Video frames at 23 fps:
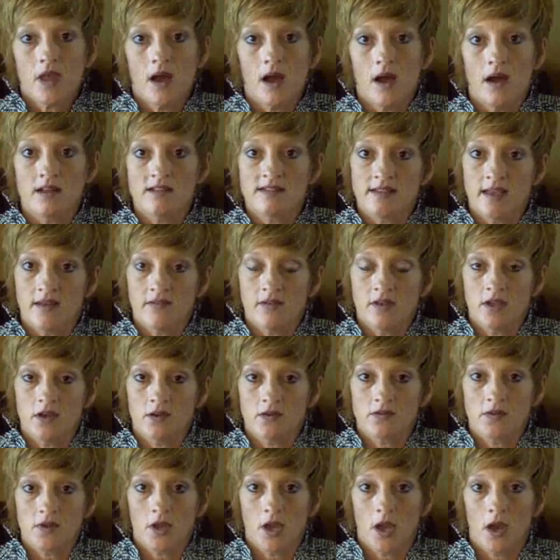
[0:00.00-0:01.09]
Uh, seven
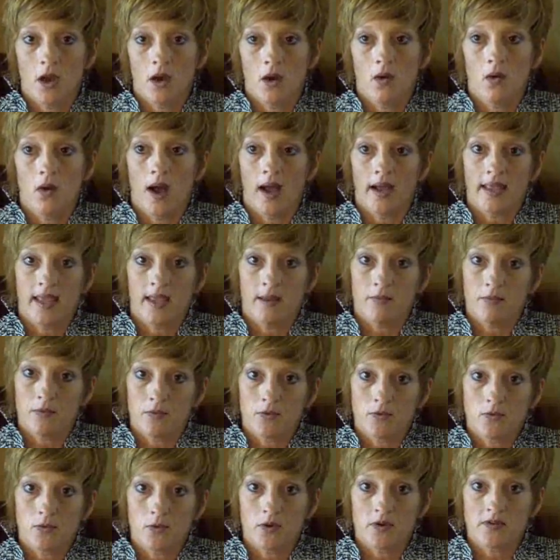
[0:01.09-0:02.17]
years ago, I came
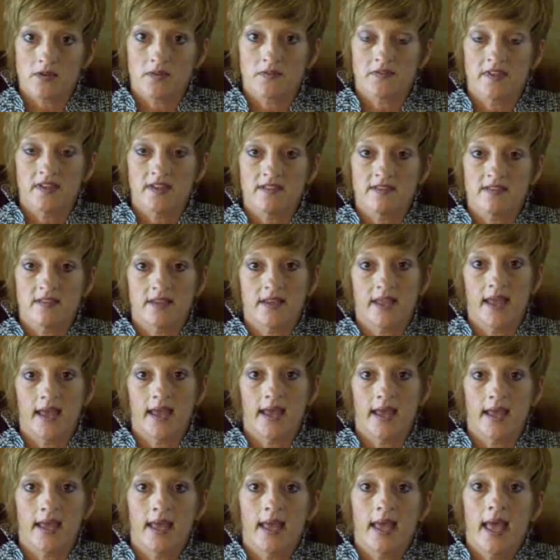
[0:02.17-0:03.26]
through the doors of Sees the
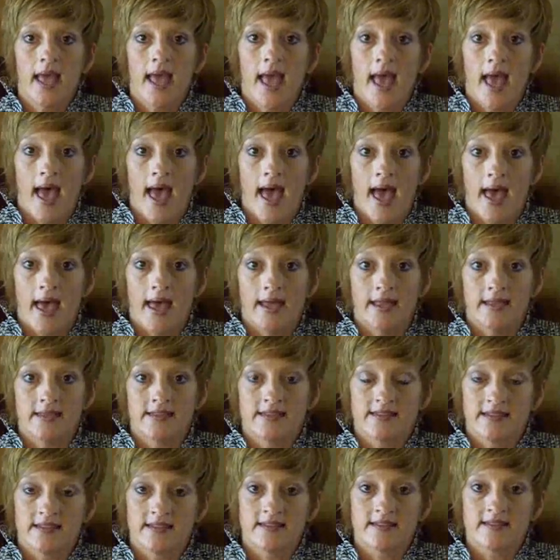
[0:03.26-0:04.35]
Day, and
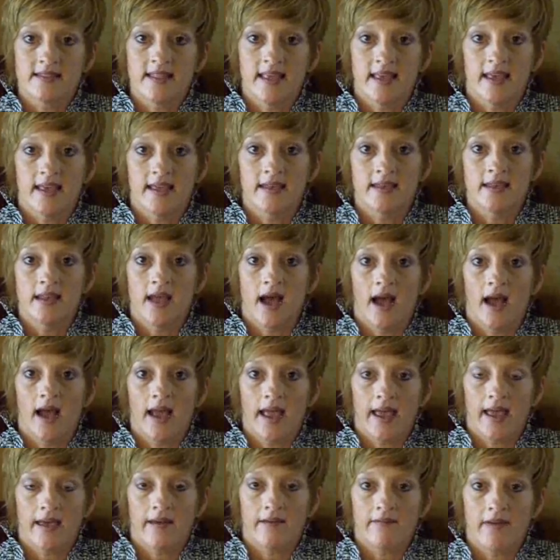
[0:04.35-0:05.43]
since then, I
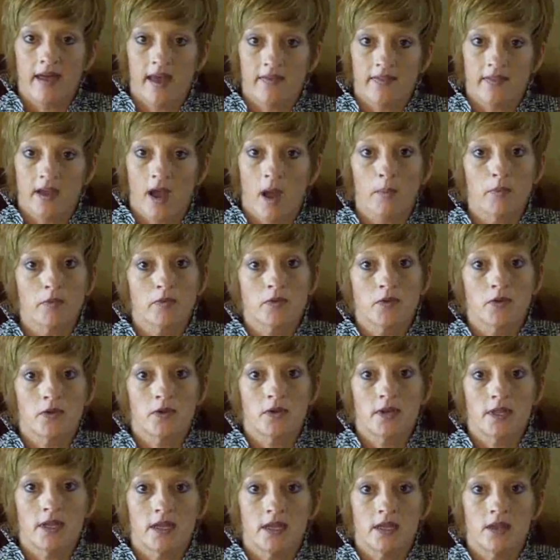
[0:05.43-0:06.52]
have had the
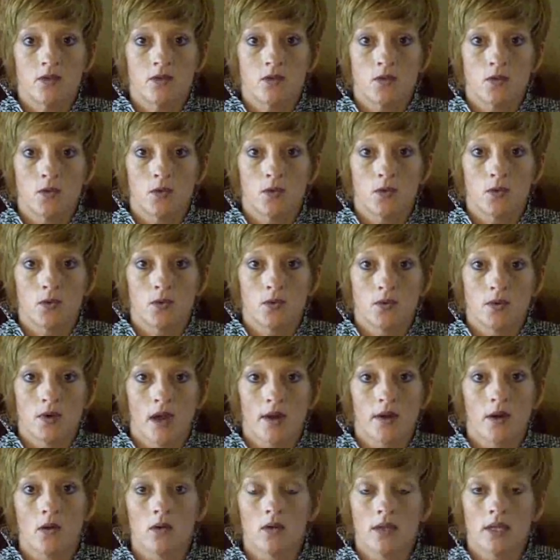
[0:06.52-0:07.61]
opportunity to
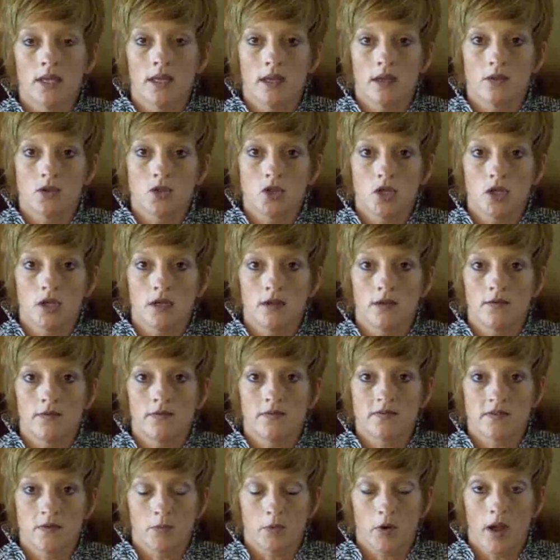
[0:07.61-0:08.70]
not only achieve
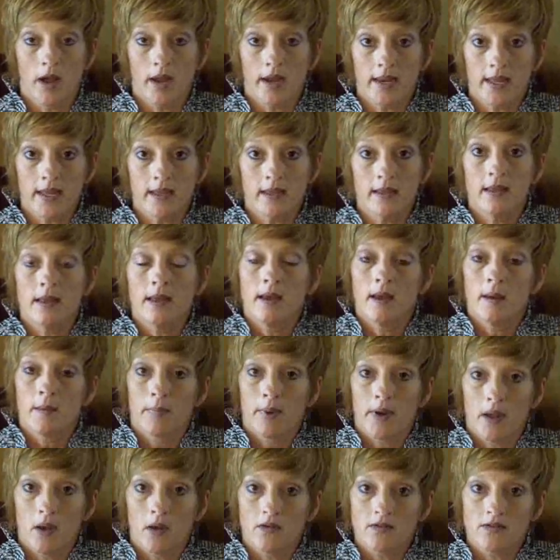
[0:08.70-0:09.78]
sobriety,
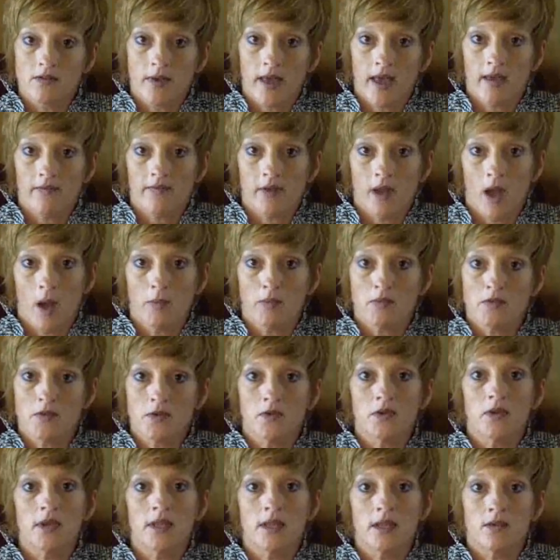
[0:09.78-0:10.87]
but I also have the
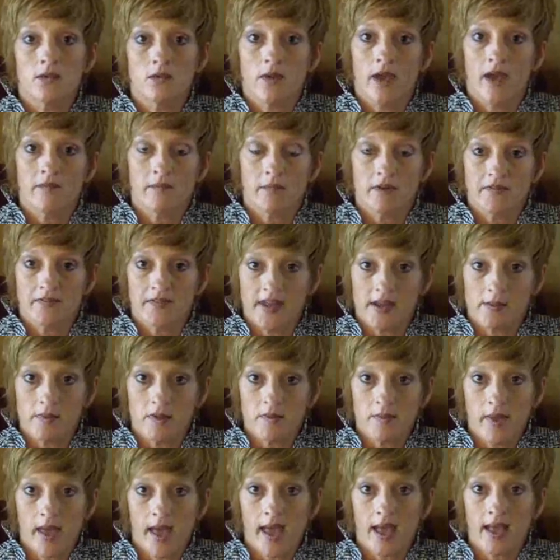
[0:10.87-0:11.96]
opportunity to have my
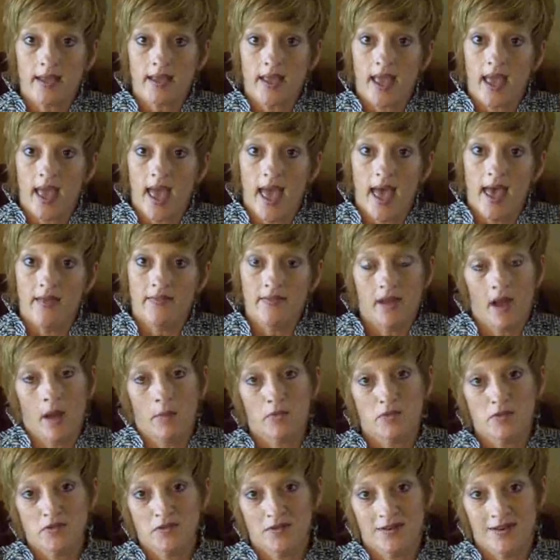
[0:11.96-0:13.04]
family back and the
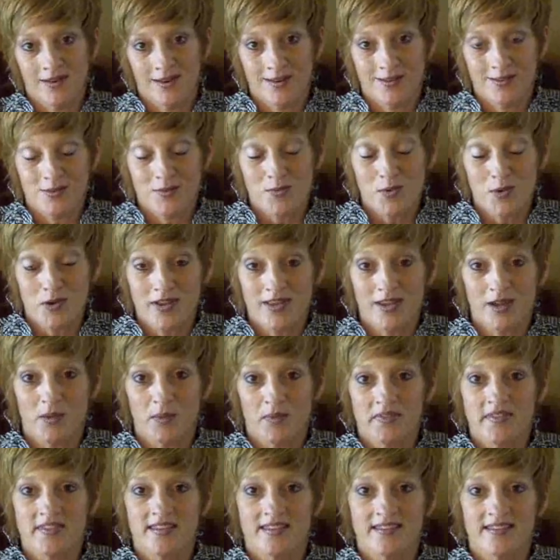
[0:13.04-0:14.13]
opportunity to work here
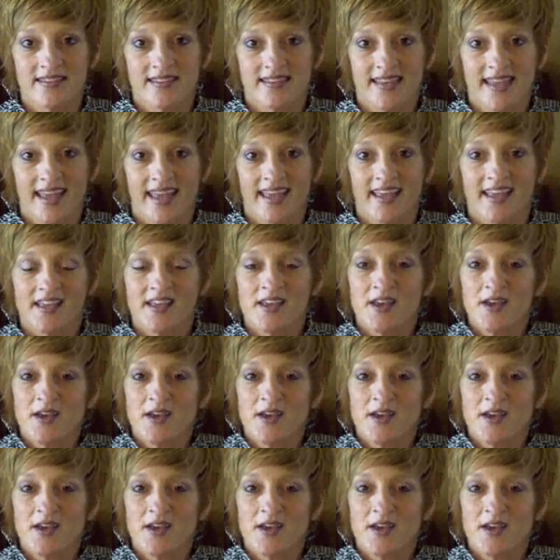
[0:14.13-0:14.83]
with Sees the Day.